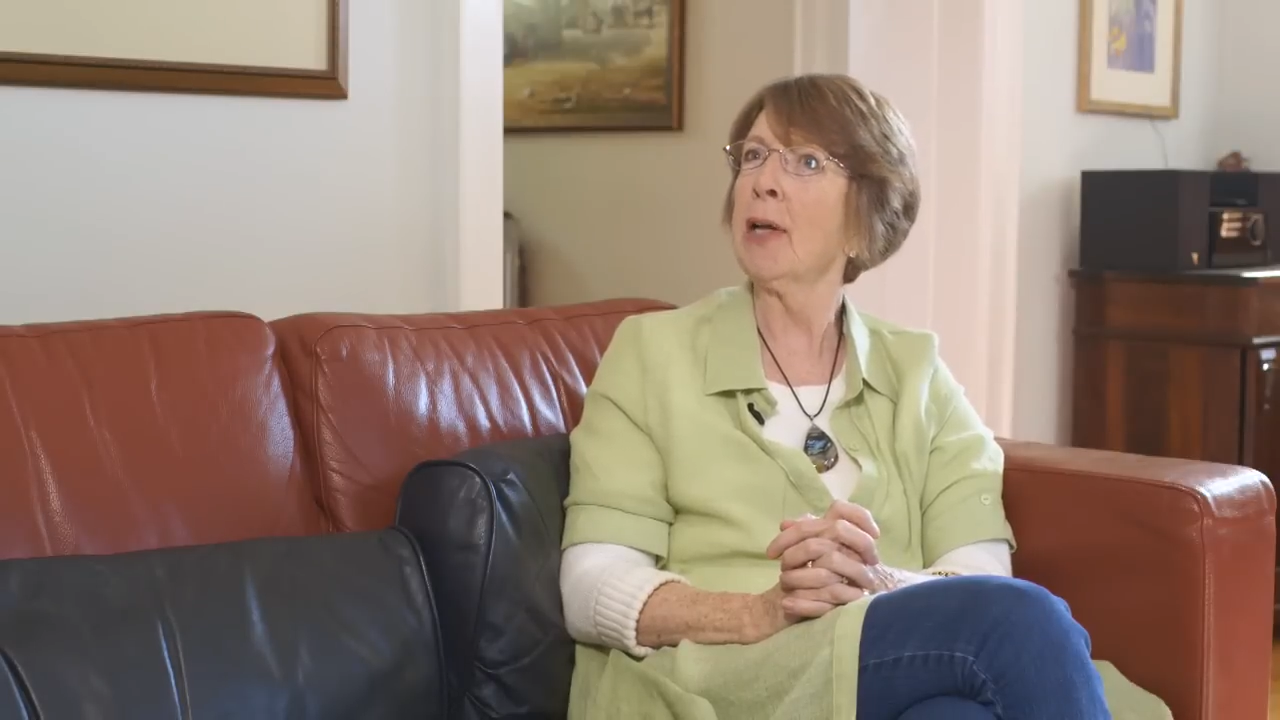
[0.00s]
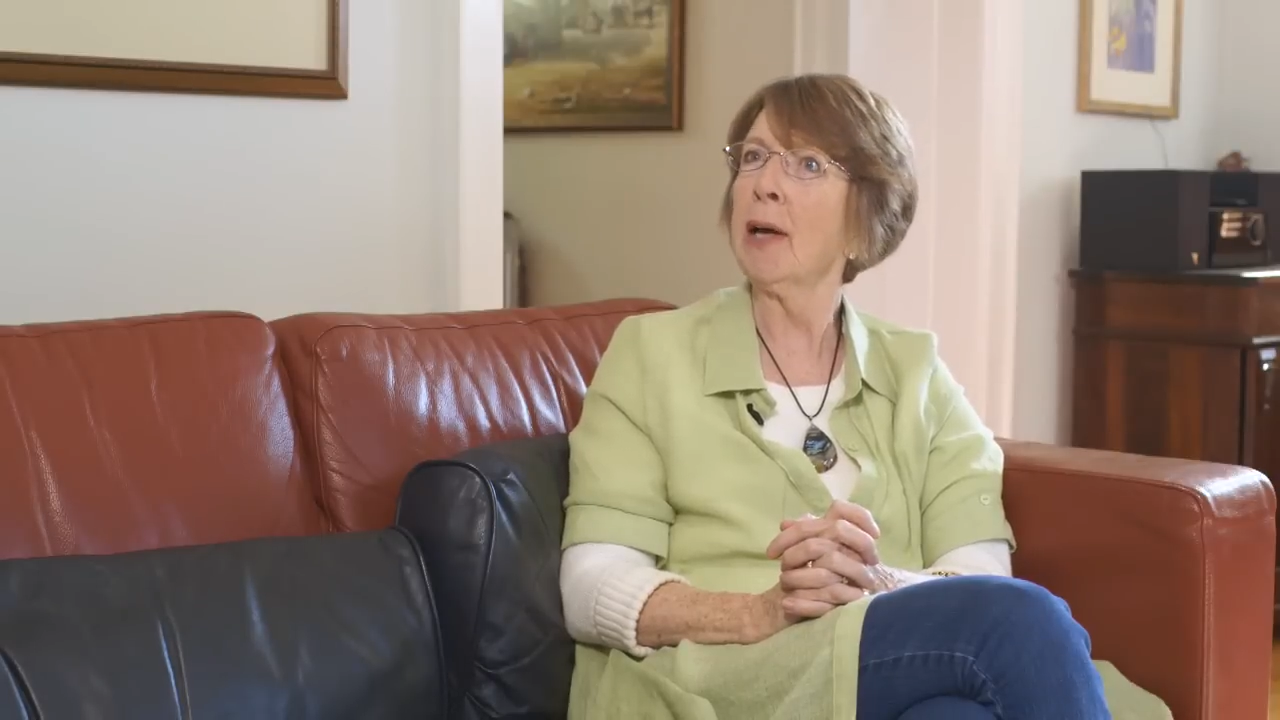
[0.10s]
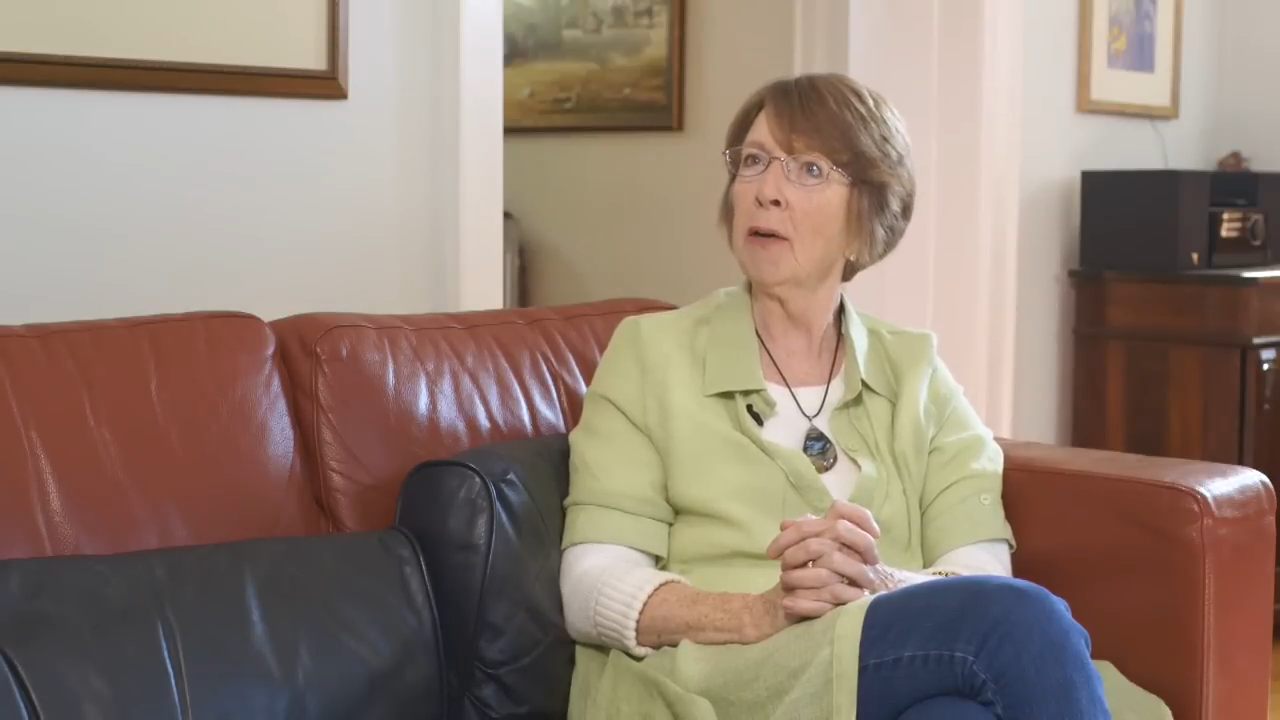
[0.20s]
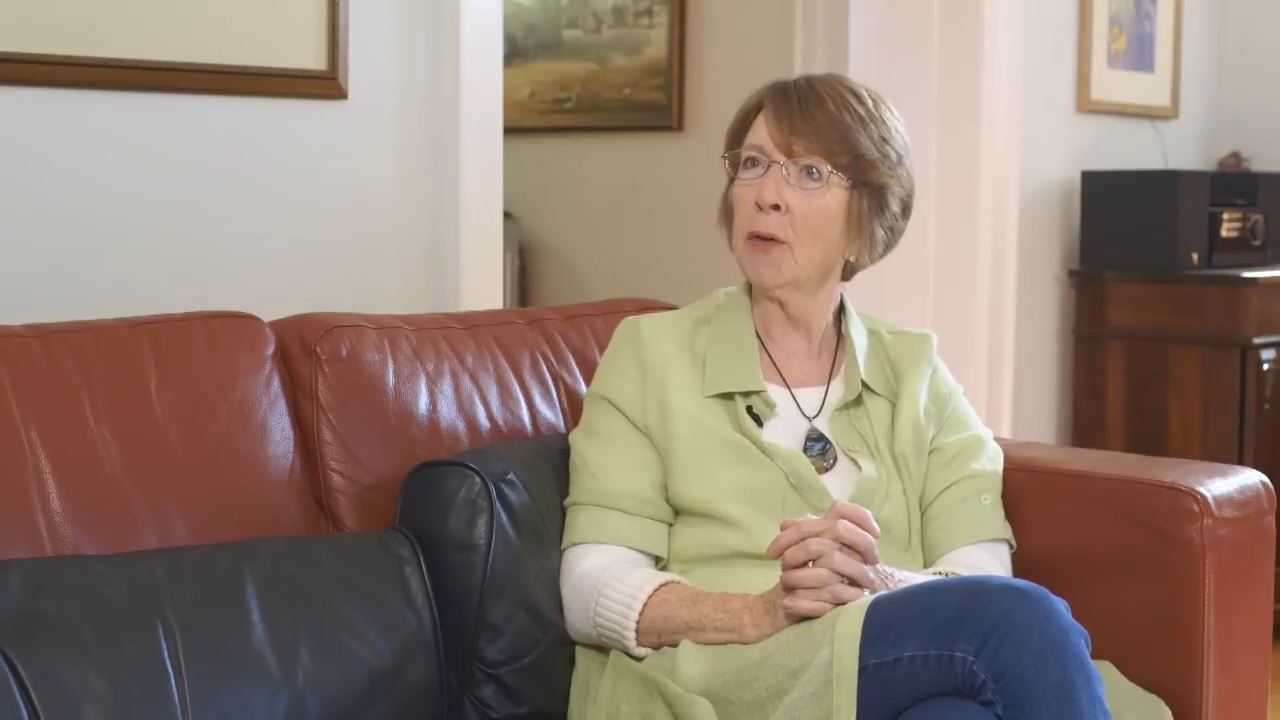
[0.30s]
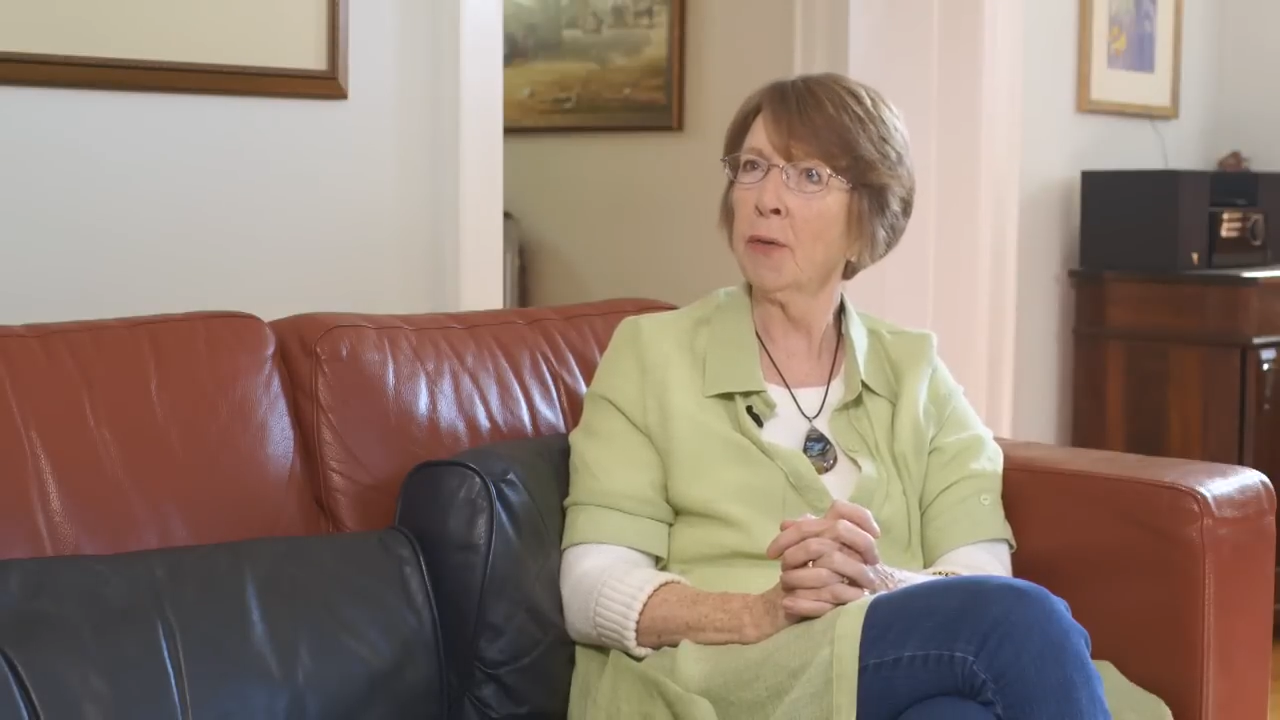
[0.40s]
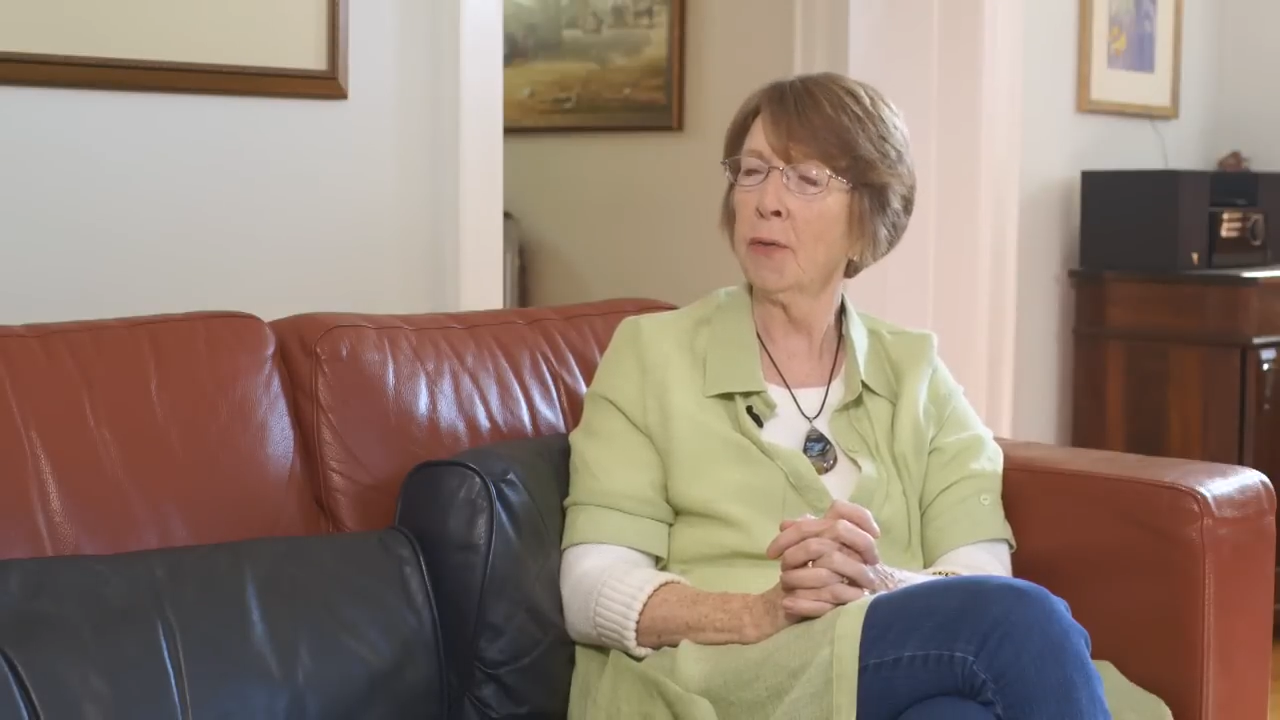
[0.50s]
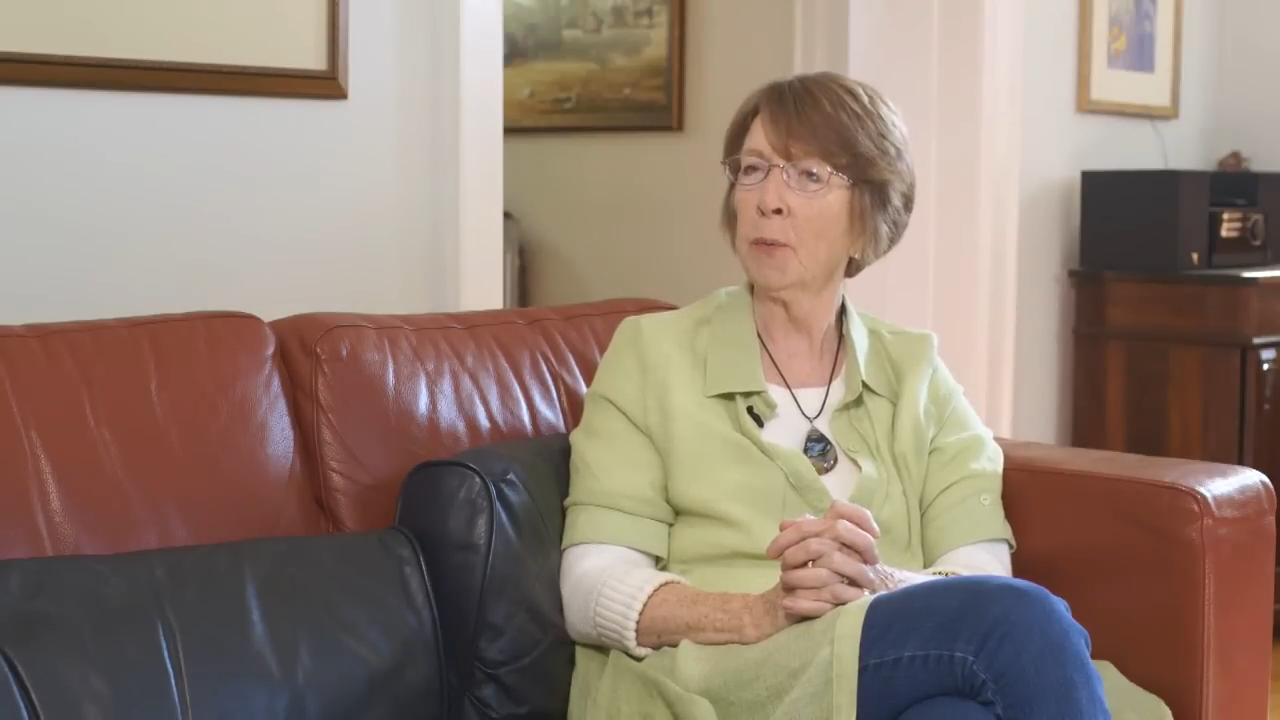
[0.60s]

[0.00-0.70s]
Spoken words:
health,